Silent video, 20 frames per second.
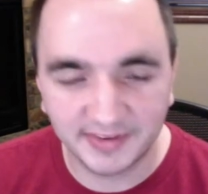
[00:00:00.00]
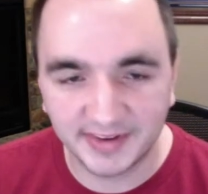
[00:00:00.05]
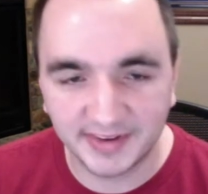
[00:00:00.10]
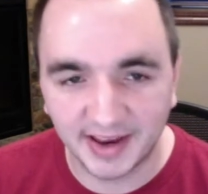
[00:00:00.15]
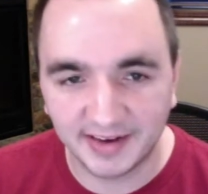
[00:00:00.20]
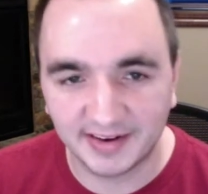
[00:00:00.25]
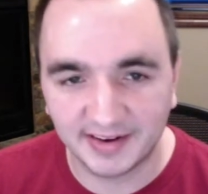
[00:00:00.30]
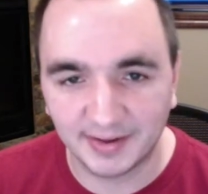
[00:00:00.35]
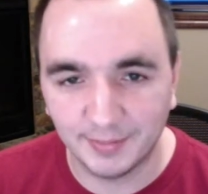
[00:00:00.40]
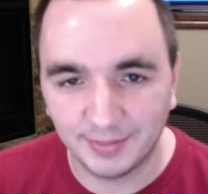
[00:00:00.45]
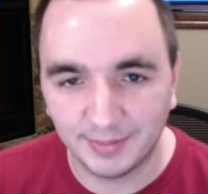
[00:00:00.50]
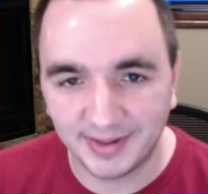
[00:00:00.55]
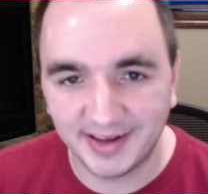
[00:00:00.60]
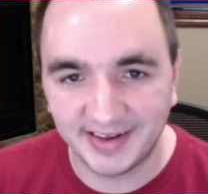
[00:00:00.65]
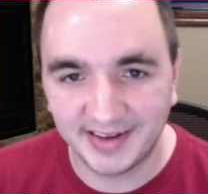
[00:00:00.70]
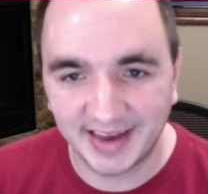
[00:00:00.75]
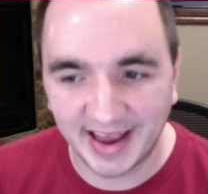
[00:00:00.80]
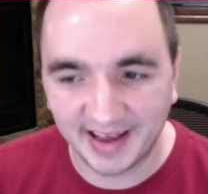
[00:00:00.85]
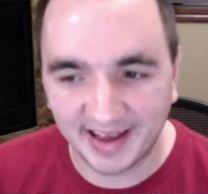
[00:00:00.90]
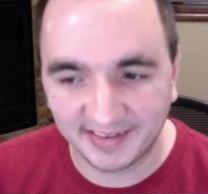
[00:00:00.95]
tend to
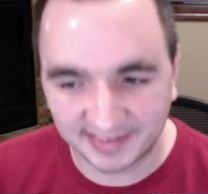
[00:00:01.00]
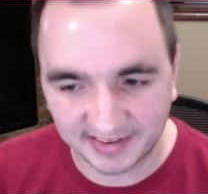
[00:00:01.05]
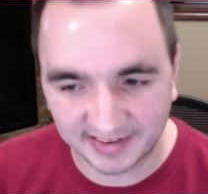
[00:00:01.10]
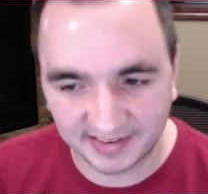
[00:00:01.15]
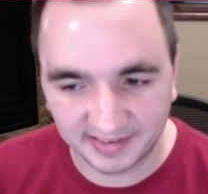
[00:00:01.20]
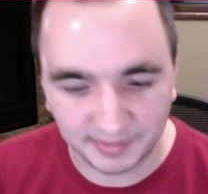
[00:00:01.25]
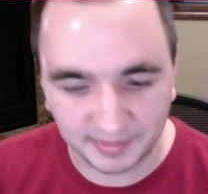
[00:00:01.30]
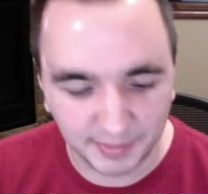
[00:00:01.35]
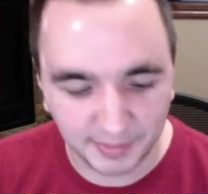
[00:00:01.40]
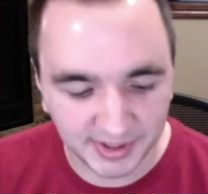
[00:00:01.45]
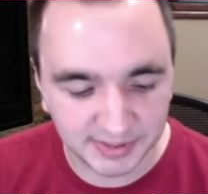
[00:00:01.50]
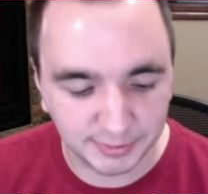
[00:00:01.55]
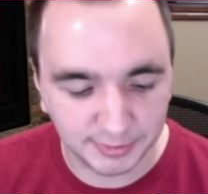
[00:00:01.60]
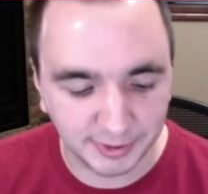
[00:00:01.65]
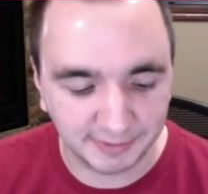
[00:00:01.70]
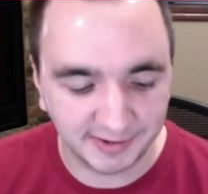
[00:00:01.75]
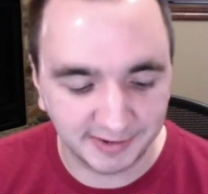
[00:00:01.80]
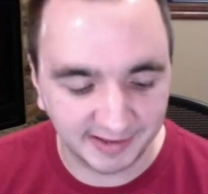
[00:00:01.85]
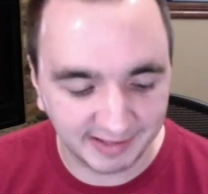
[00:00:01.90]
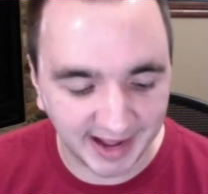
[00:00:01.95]
complete tasks much
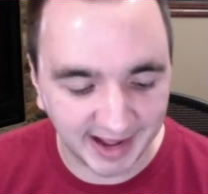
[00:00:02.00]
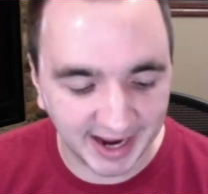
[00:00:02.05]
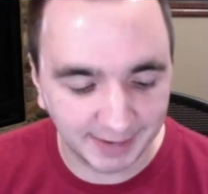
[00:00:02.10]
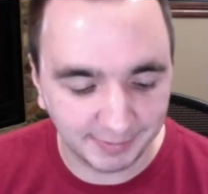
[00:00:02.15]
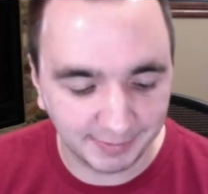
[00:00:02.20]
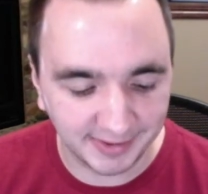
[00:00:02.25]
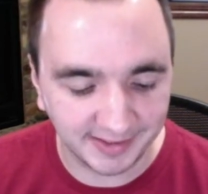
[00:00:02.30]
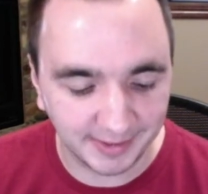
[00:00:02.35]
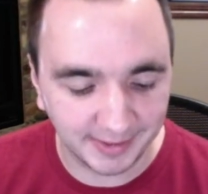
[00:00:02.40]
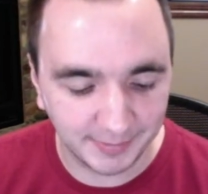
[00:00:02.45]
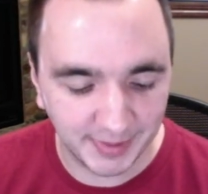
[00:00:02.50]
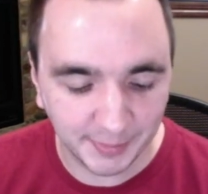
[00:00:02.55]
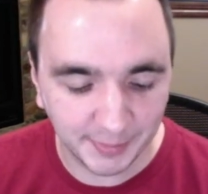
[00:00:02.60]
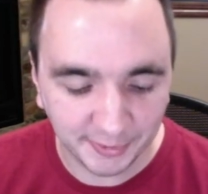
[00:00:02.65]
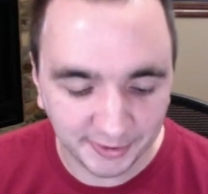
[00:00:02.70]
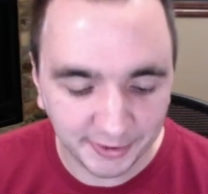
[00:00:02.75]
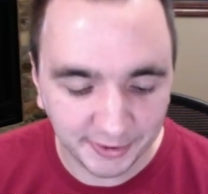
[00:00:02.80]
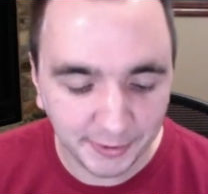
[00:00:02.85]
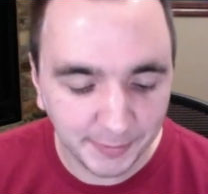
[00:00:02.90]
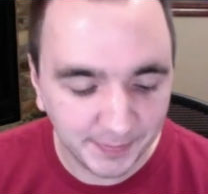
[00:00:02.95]
more reliably than people
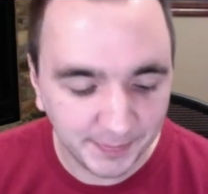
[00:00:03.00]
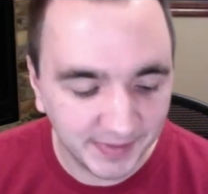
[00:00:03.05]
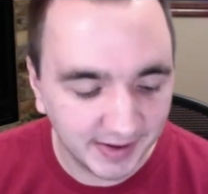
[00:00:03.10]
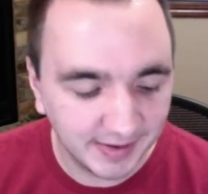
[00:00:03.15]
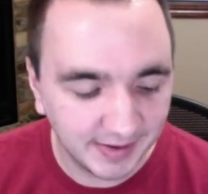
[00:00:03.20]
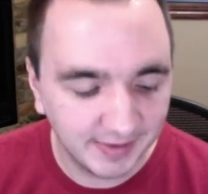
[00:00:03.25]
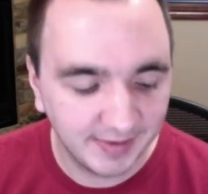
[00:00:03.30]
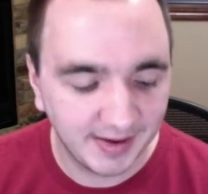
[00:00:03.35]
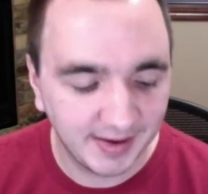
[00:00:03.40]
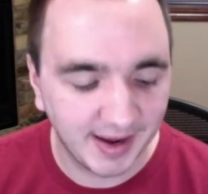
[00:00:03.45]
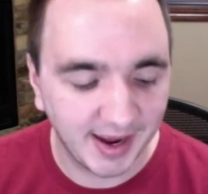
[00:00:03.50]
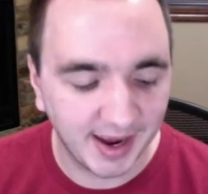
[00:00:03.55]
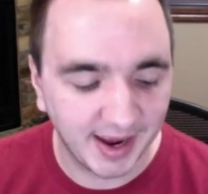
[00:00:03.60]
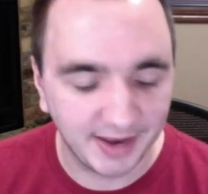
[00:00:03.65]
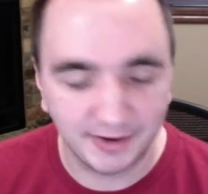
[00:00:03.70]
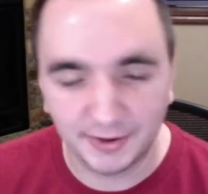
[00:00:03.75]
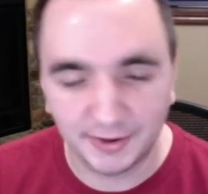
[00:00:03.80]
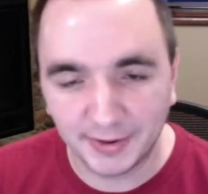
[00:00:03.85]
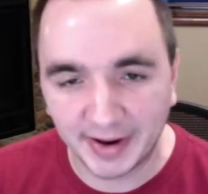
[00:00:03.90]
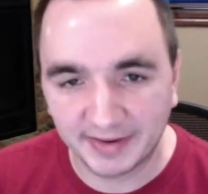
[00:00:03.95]
do, and
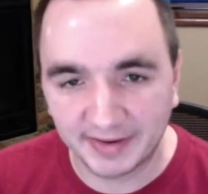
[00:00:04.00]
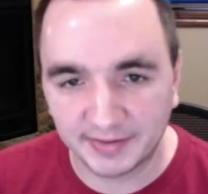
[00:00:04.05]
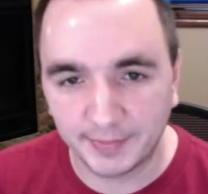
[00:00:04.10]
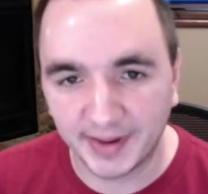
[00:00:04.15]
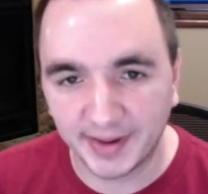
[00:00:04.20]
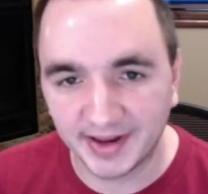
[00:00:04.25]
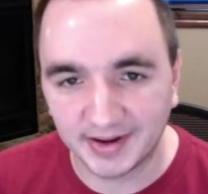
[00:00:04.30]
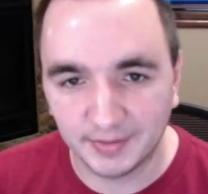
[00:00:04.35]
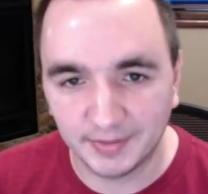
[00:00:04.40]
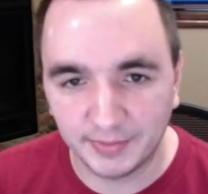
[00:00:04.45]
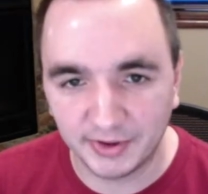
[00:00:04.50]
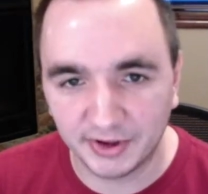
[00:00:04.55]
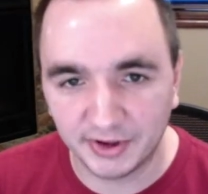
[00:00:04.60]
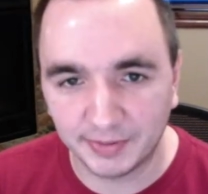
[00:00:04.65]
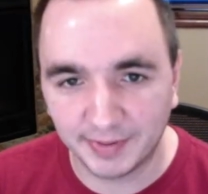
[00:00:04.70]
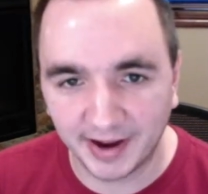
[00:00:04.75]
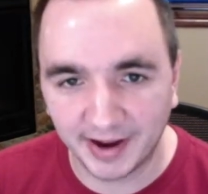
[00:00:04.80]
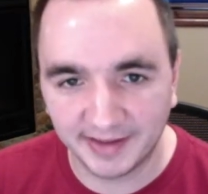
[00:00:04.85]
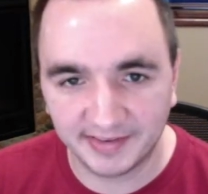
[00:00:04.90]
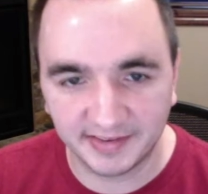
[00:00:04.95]
you don't have to pay a computer
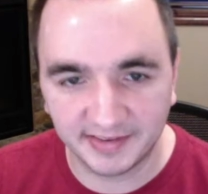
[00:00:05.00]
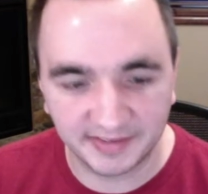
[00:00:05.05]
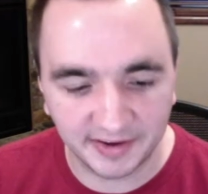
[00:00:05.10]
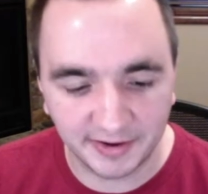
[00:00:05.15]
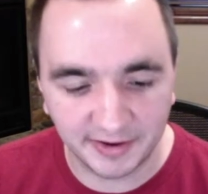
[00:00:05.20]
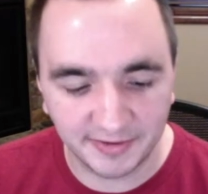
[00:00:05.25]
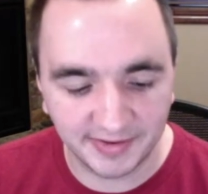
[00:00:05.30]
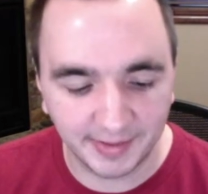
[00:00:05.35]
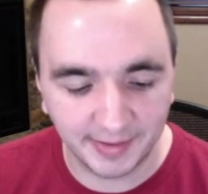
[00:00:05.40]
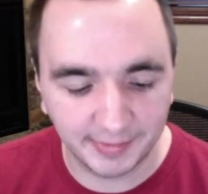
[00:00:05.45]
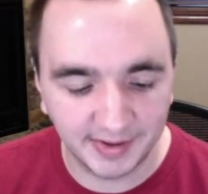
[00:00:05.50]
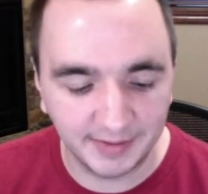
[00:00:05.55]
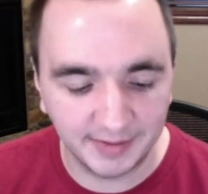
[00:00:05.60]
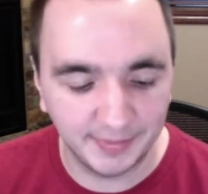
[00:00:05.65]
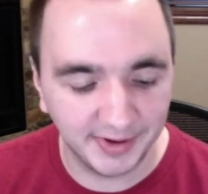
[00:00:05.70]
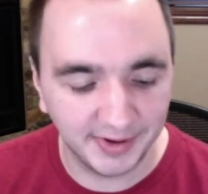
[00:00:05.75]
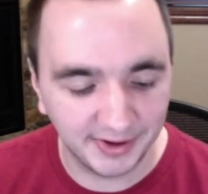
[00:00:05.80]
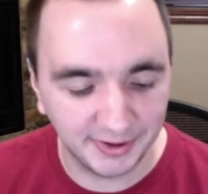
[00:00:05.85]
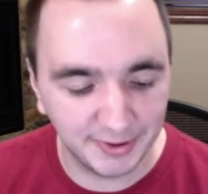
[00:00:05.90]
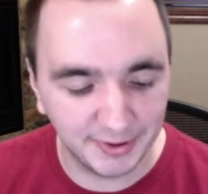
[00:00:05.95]
process to do something,
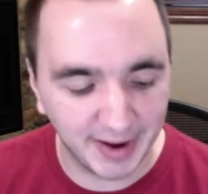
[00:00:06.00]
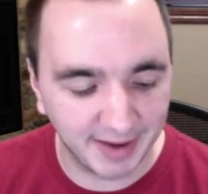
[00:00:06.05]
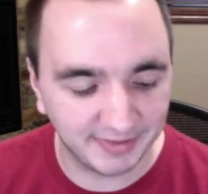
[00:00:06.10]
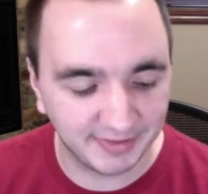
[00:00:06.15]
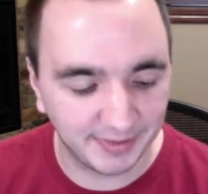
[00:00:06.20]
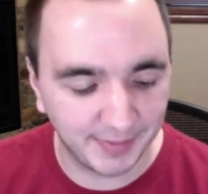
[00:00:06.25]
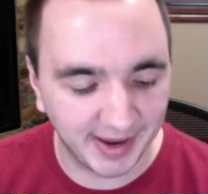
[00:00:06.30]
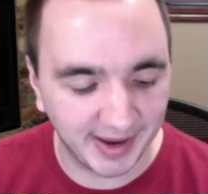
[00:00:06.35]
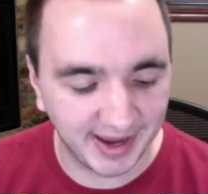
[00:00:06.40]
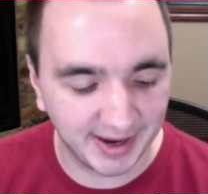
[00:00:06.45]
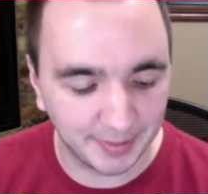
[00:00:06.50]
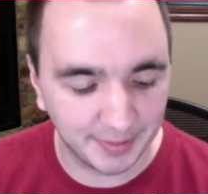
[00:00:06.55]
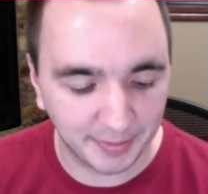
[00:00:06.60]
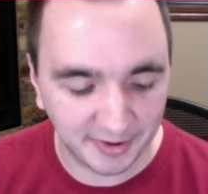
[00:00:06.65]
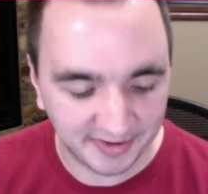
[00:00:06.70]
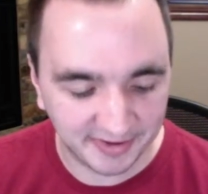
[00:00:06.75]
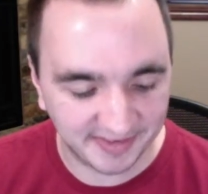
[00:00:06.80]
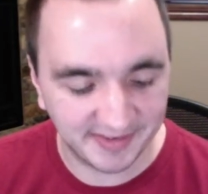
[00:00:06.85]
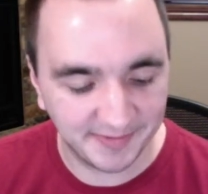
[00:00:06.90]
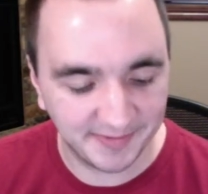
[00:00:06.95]
but you do have to pay a
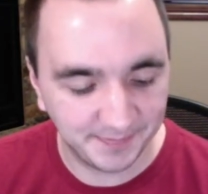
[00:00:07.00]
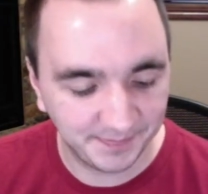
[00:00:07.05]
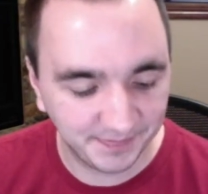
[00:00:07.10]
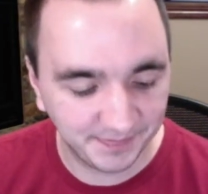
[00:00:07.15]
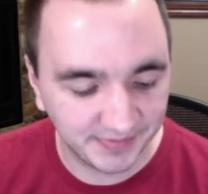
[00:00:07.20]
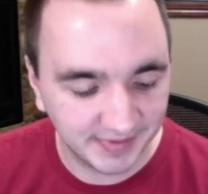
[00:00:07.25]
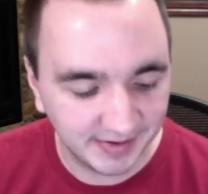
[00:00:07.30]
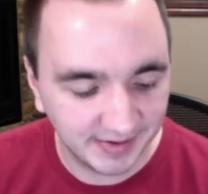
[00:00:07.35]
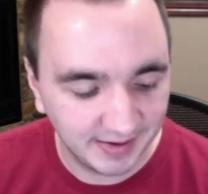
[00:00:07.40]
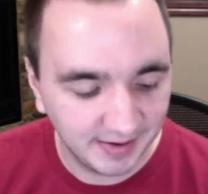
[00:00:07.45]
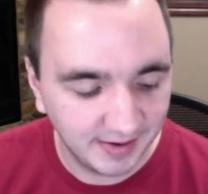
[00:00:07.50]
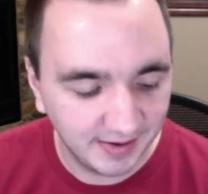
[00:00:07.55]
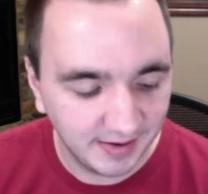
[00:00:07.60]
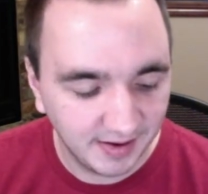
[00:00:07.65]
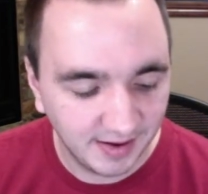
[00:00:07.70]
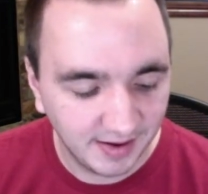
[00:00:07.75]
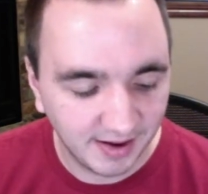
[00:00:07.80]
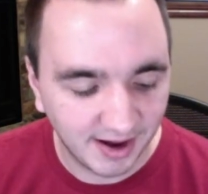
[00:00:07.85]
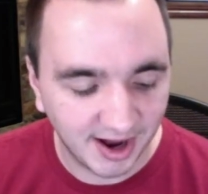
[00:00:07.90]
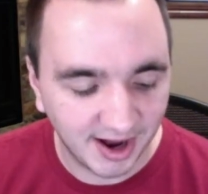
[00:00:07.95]
person.
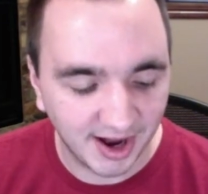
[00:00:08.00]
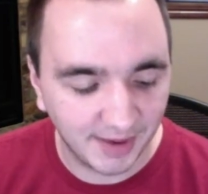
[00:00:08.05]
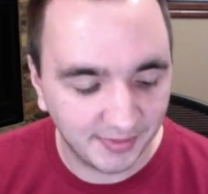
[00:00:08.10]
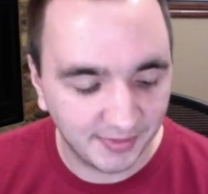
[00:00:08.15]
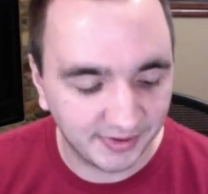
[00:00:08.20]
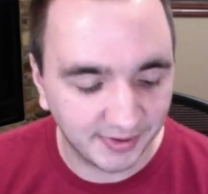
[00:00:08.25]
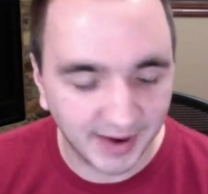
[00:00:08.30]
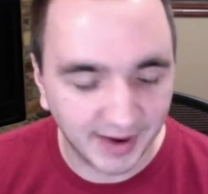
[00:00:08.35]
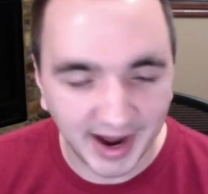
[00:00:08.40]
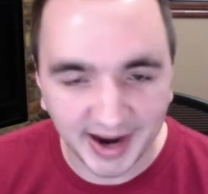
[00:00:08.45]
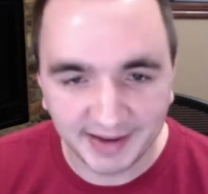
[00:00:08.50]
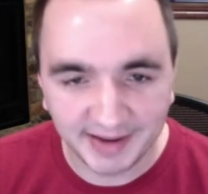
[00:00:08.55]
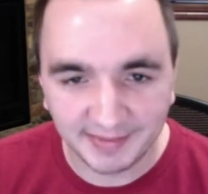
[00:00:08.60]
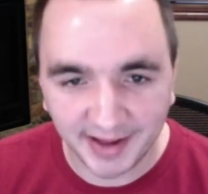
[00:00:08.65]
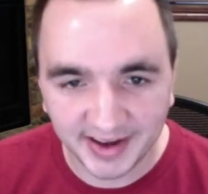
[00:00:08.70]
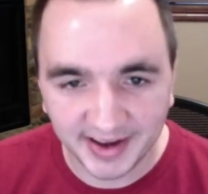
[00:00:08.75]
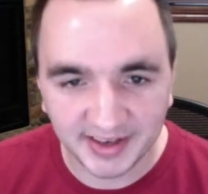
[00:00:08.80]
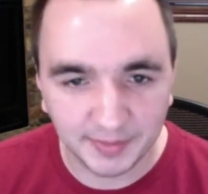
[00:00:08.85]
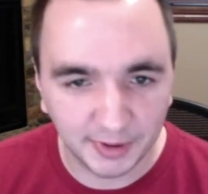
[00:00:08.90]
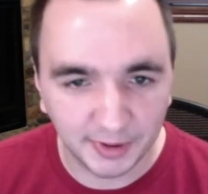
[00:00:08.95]
So I
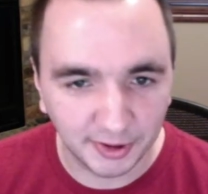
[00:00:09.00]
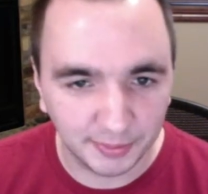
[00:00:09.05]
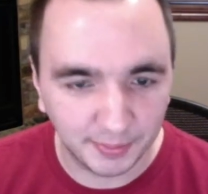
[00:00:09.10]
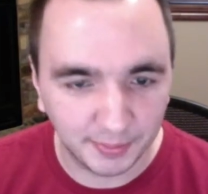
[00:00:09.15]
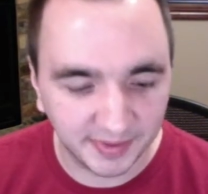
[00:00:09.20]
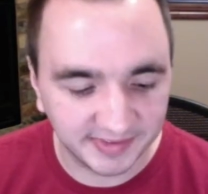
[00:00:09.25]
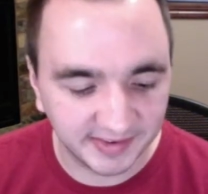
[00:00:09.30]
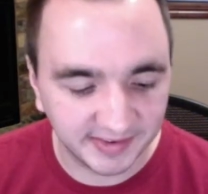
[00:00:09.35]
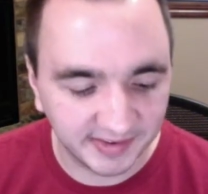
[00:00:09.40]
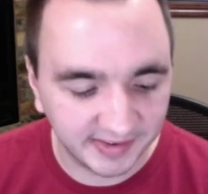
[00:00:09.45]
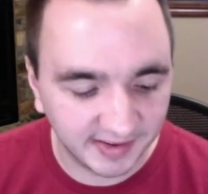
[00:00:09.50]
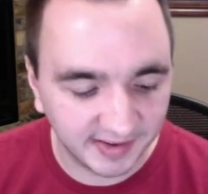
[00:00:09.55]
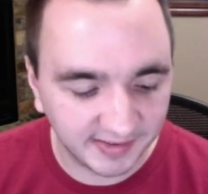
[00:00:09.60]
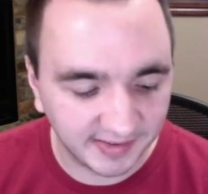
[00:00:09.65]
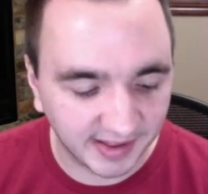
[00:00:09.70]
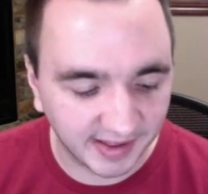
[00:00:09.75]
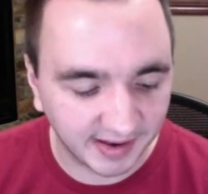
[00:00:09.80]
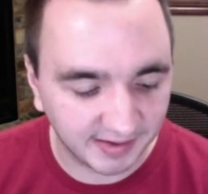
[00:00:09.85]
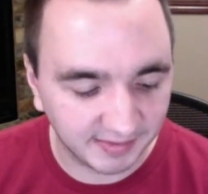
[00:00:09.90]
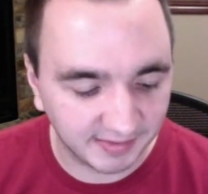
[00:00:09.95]
like to build businesses
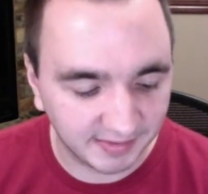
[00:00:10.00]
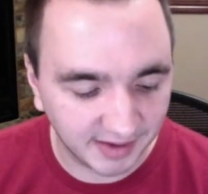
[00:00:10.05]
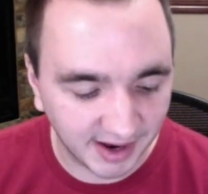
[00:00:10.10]
that